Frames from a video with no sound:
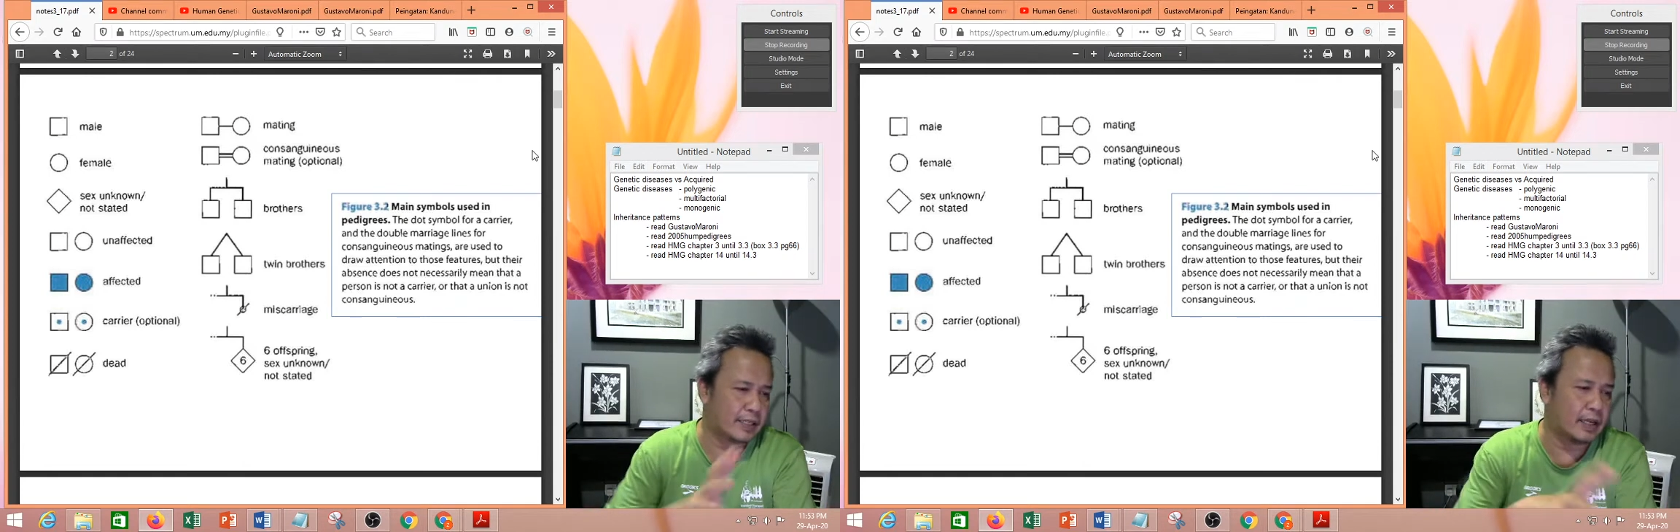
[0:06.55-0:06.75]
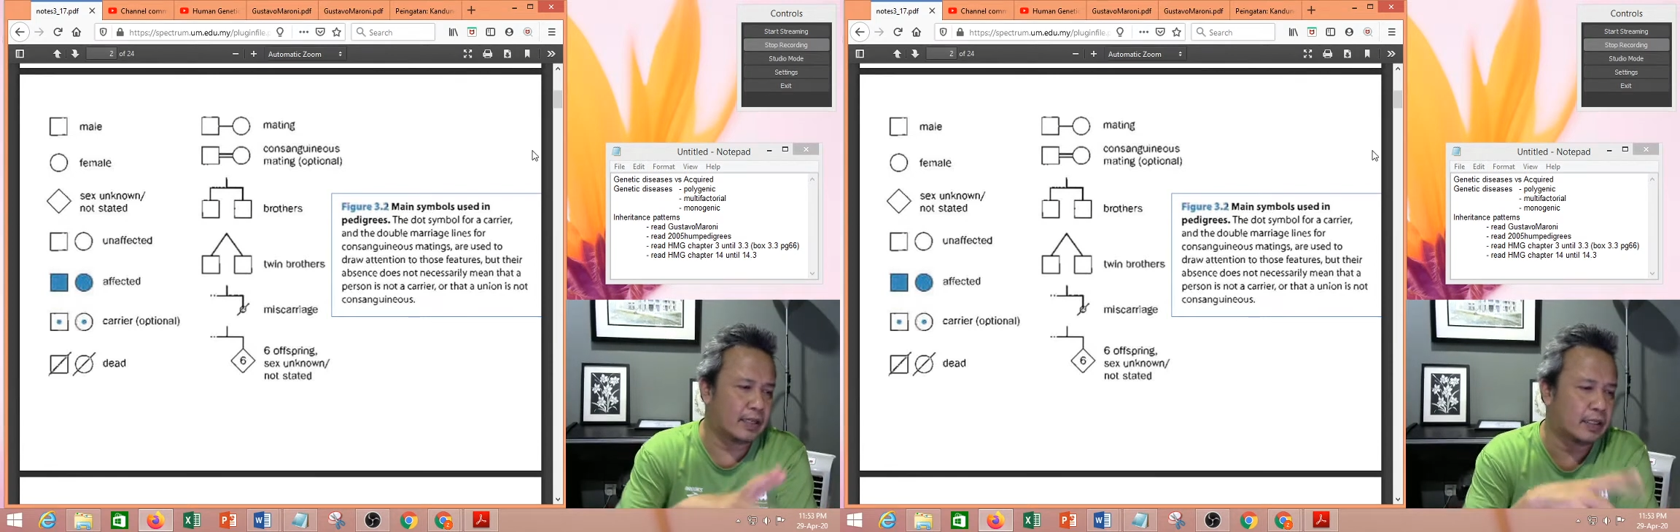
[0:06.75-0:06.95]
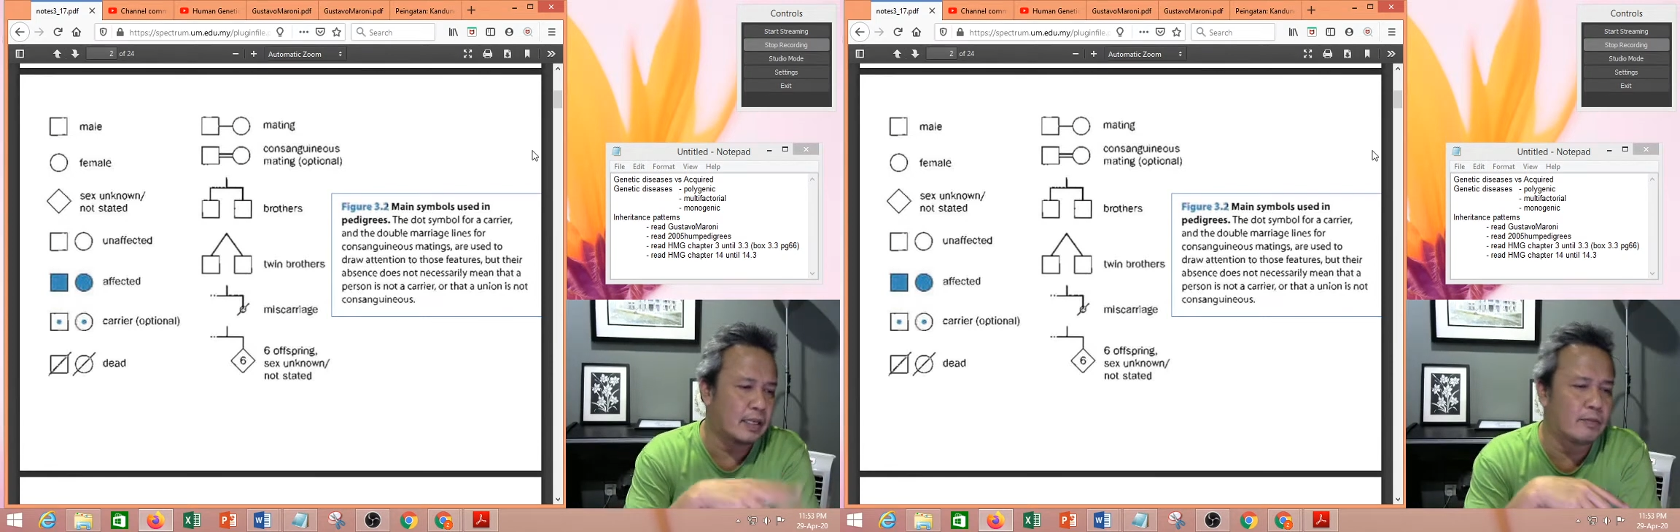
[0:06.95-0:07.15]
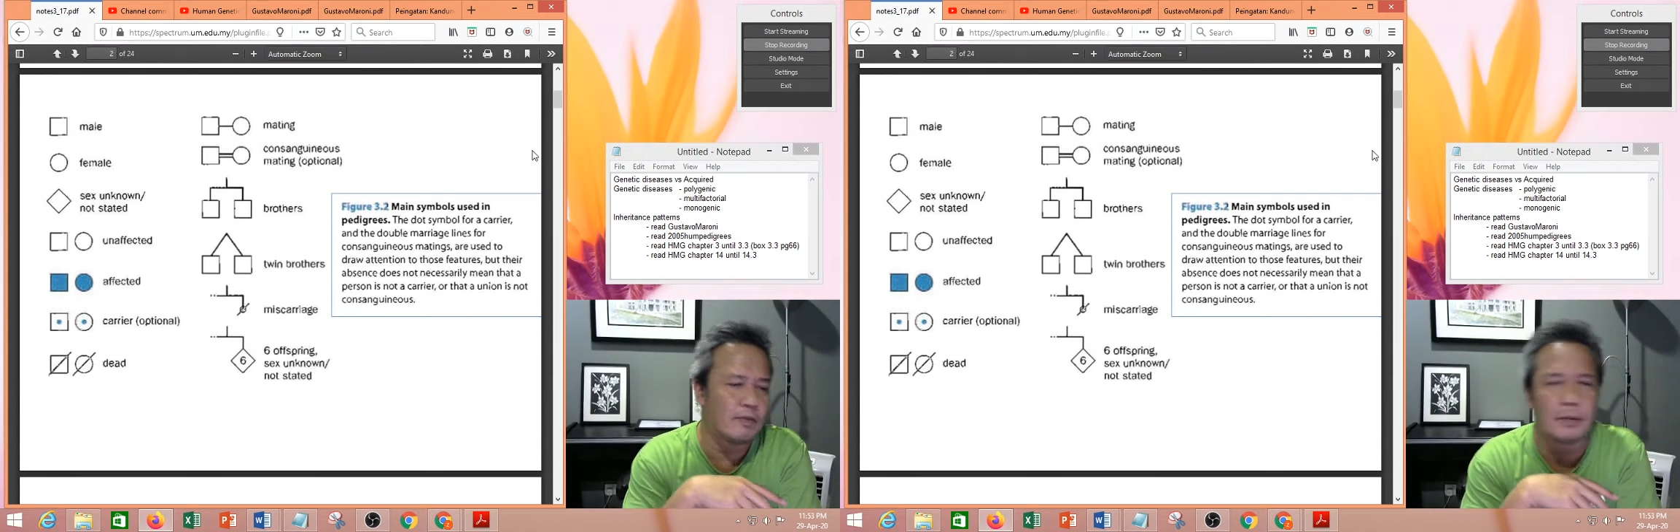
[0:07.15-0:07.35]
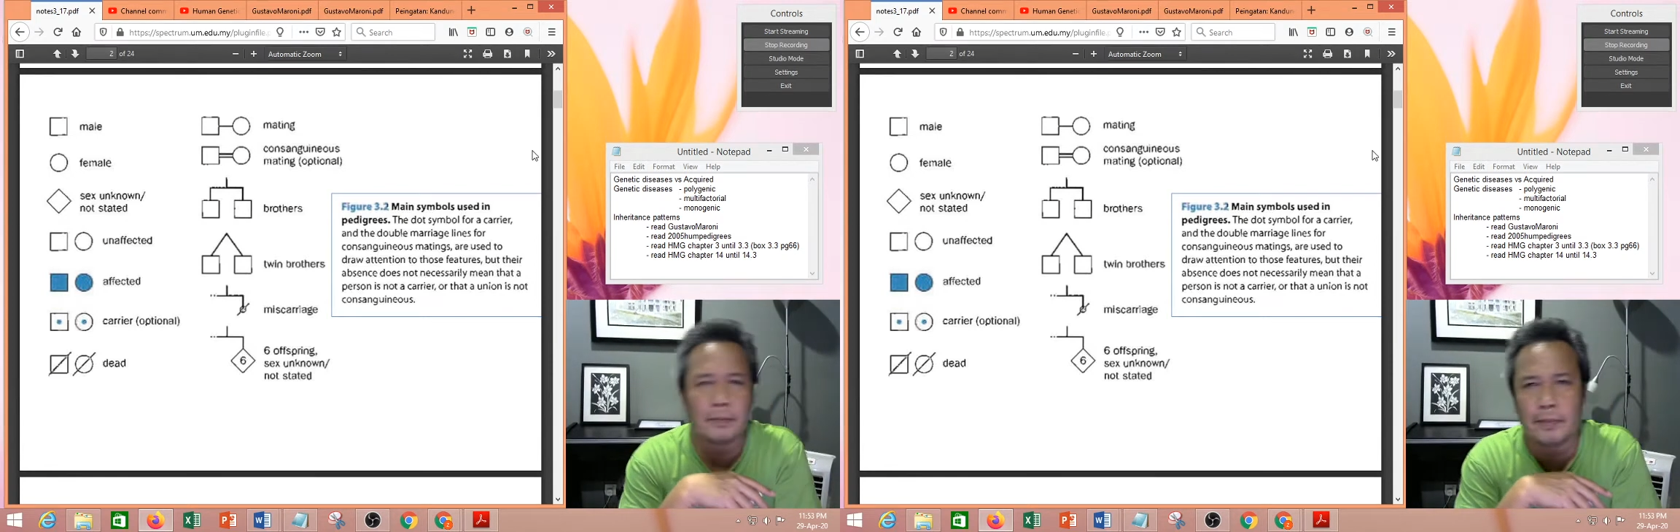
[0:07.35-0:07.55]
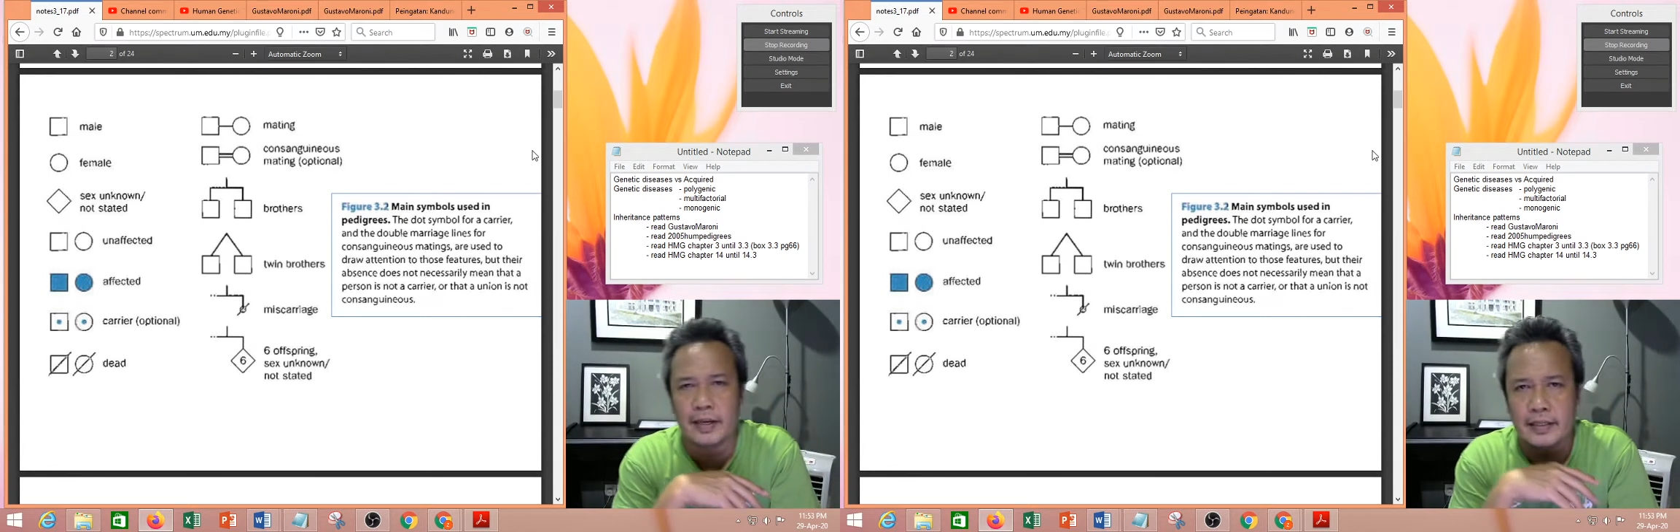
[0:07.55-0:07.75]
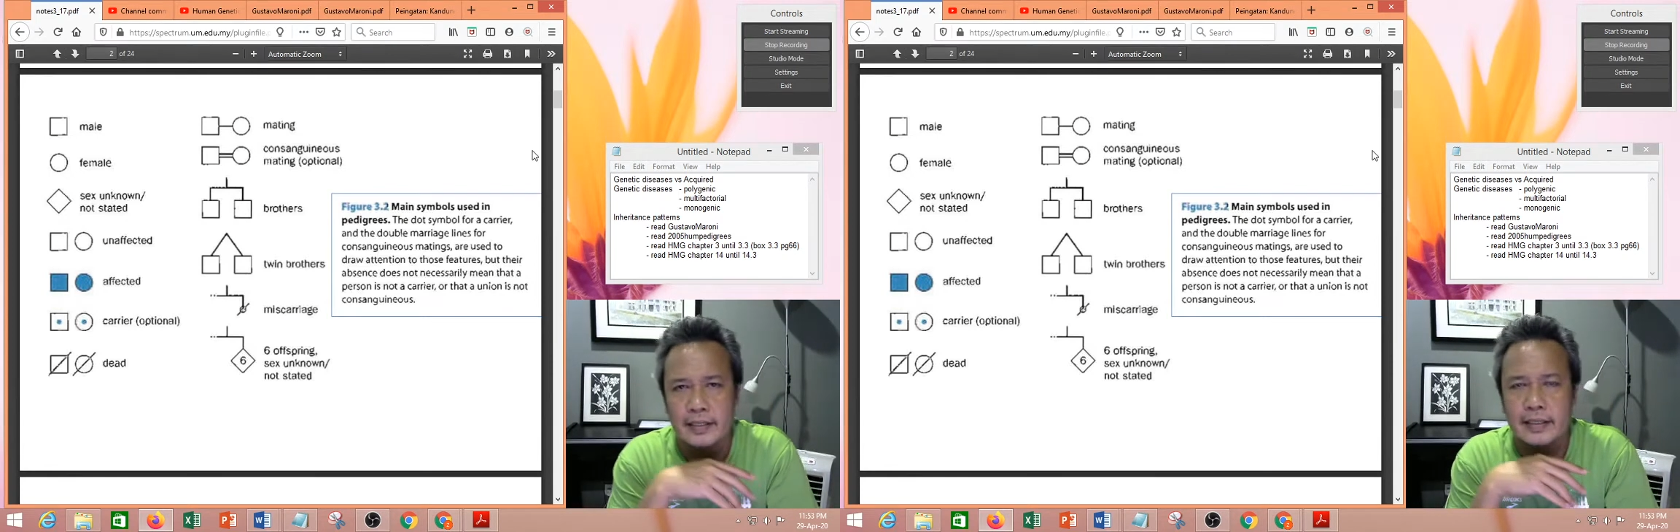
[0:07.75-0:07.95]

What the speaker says: are some of the basic